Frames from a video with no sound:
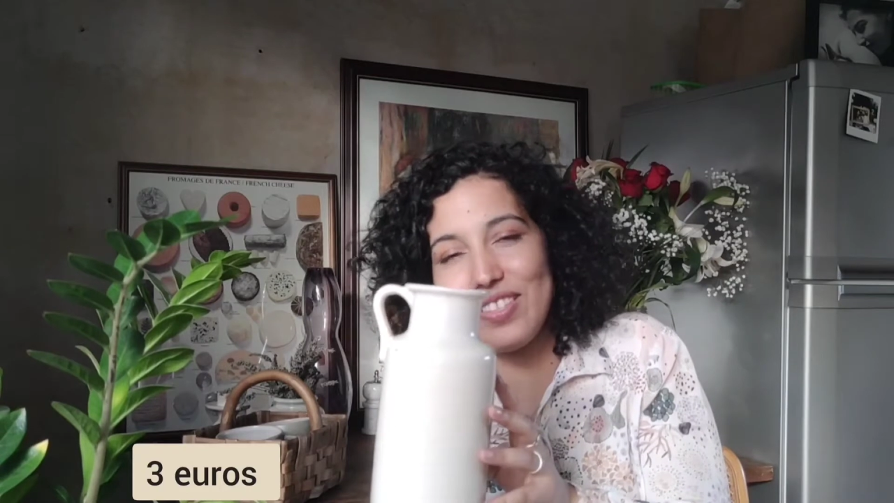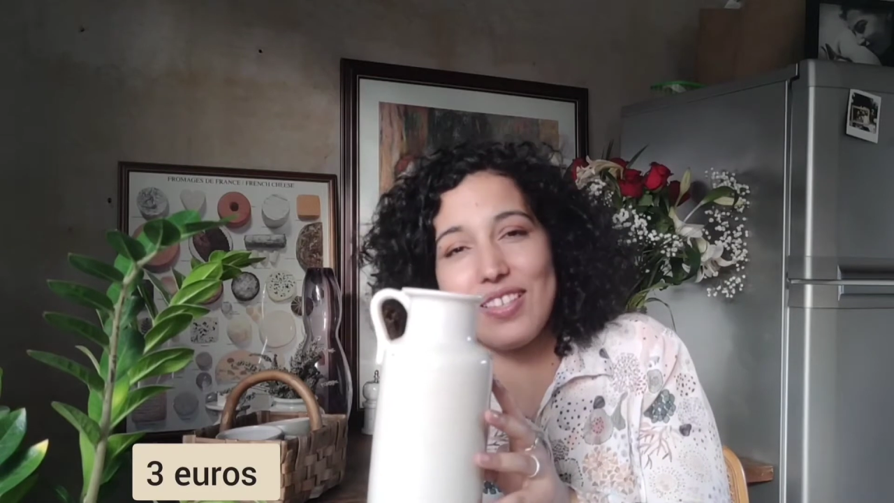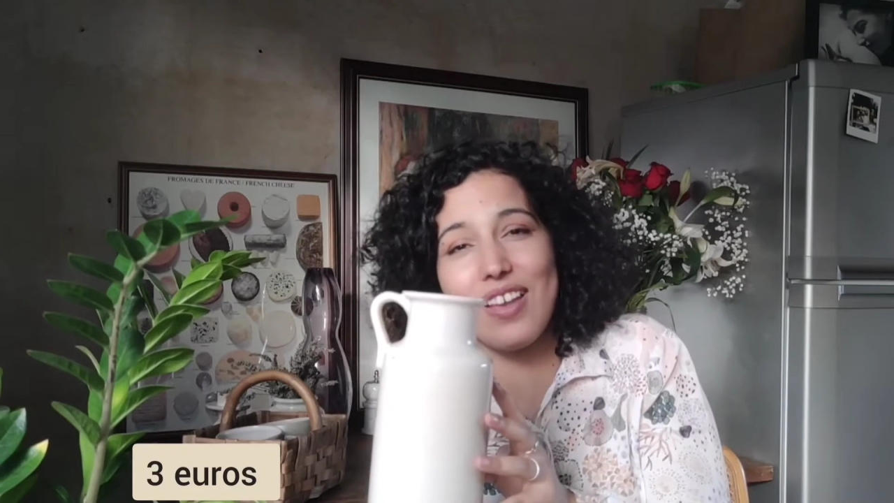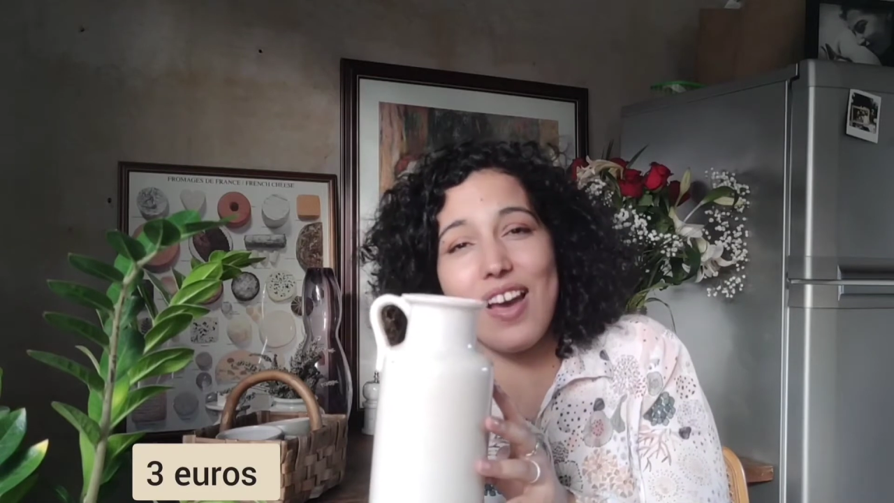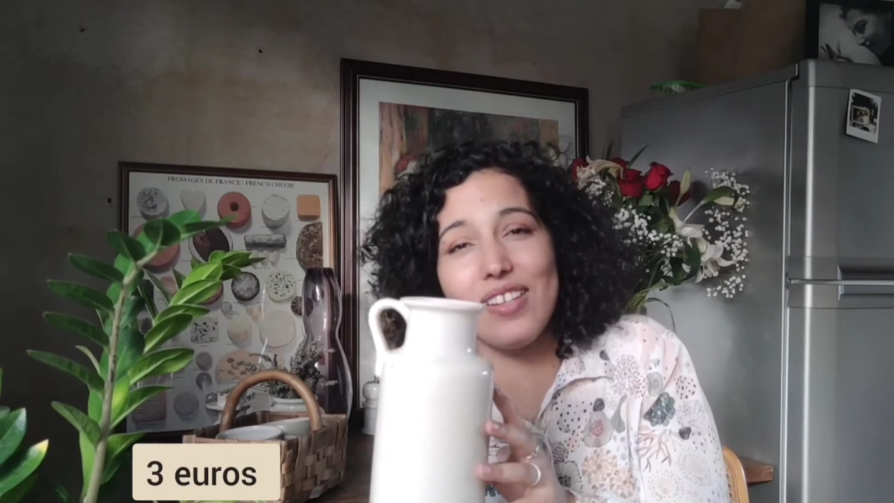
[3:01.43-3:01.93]
The
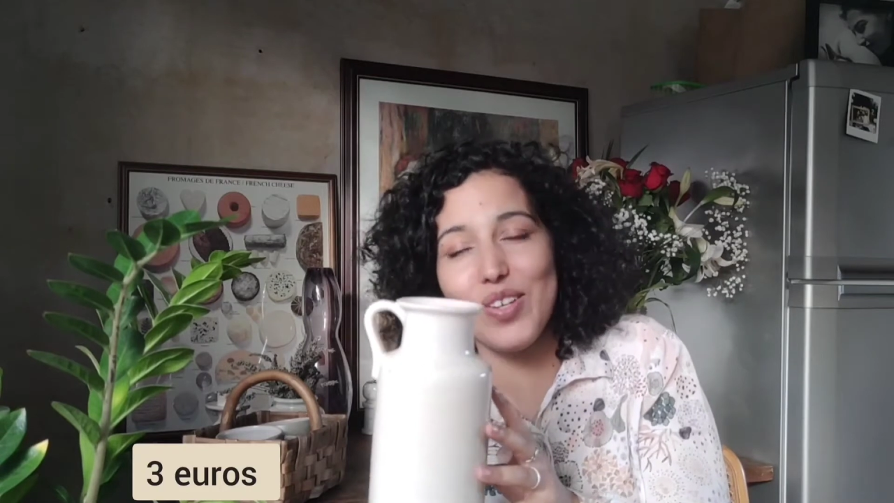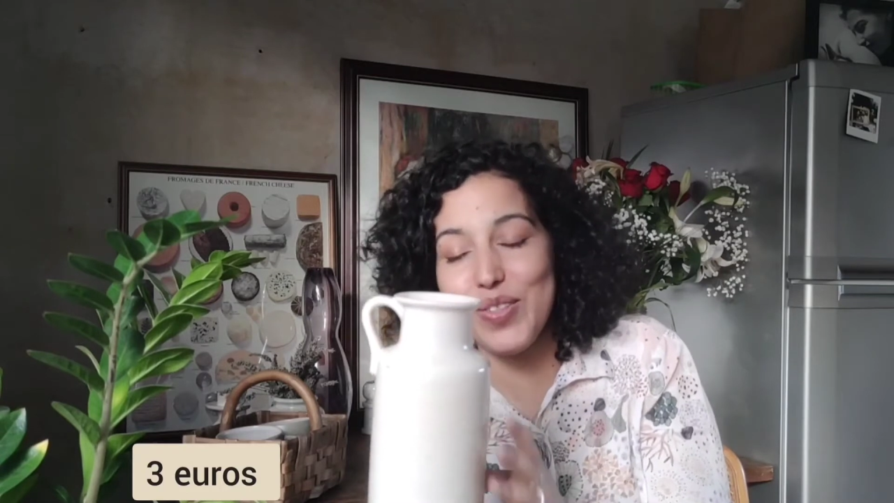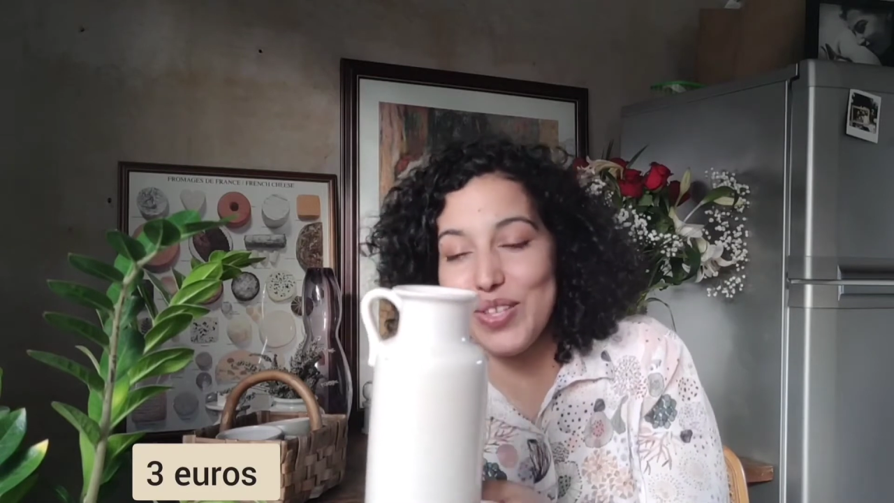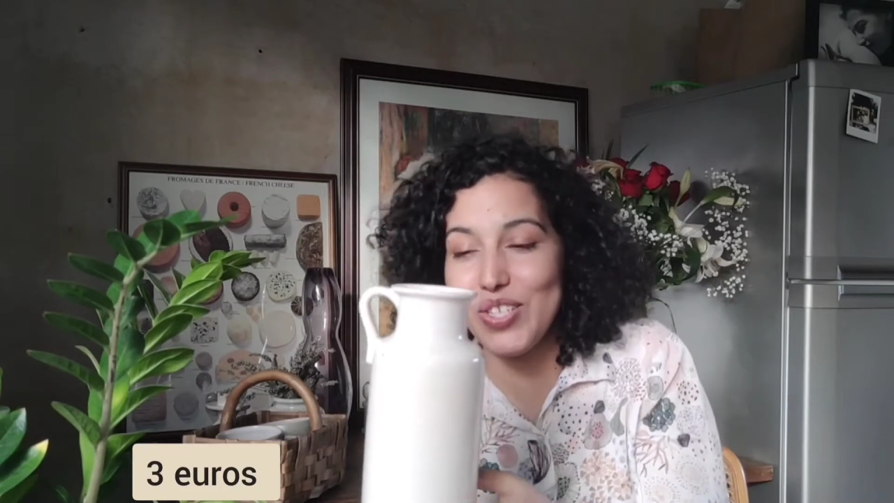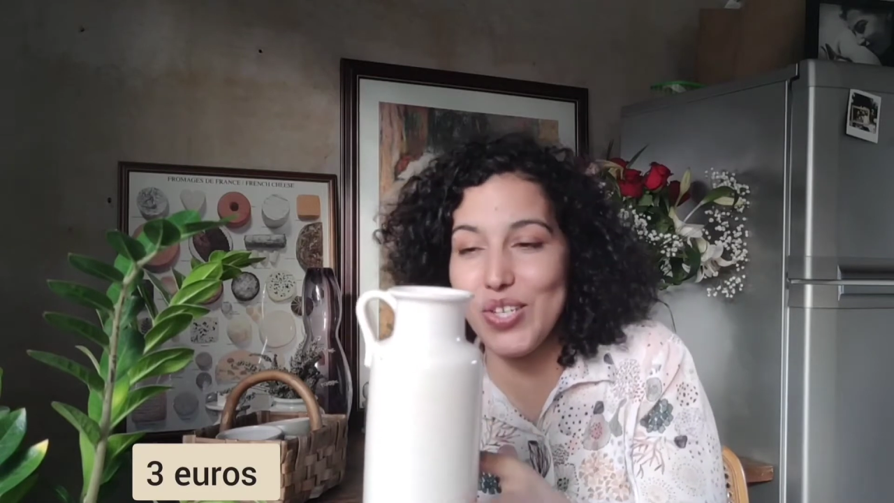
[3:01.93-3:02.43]
color,
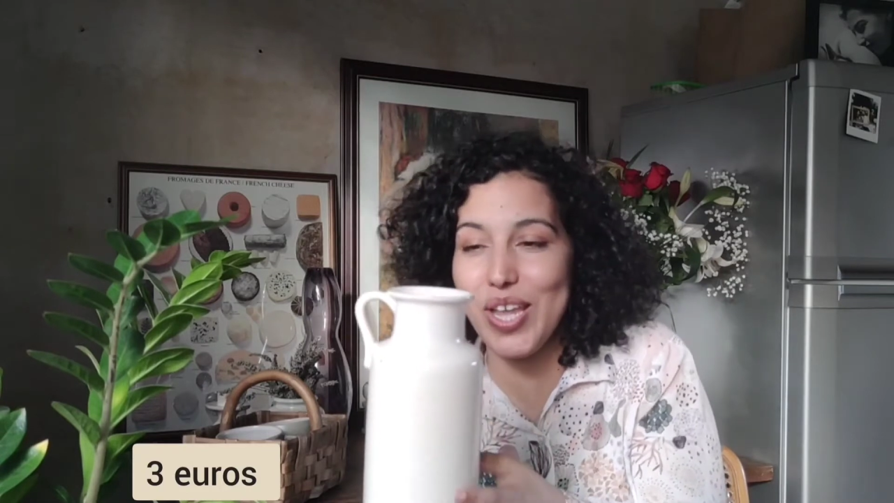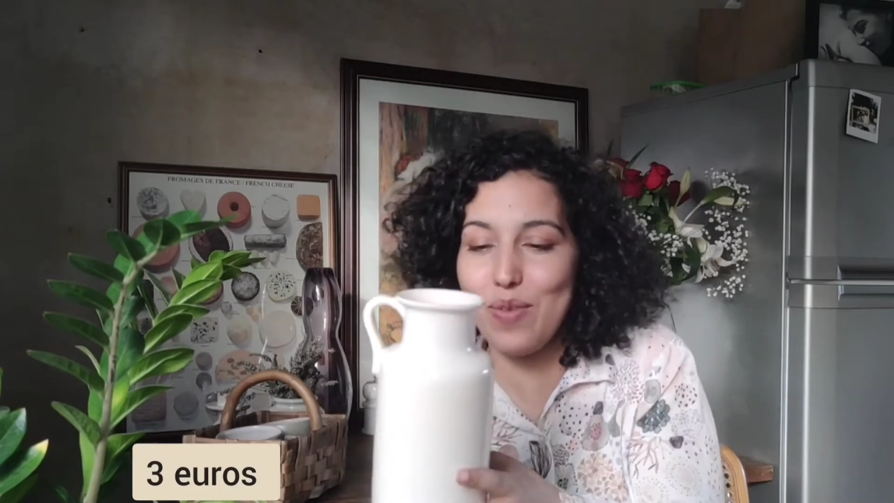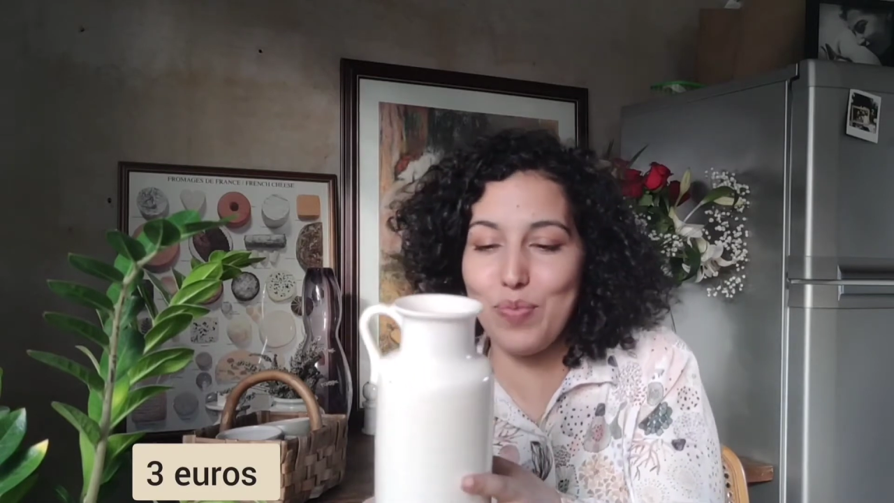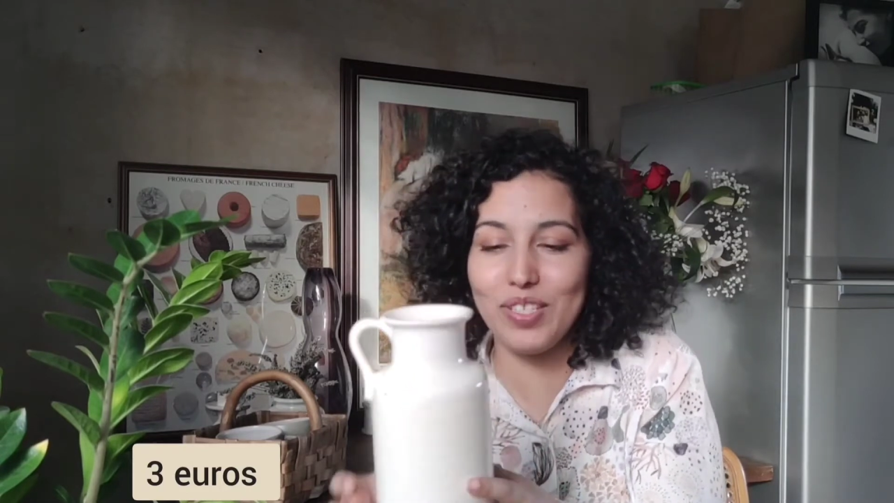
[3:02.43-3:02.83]
the shape,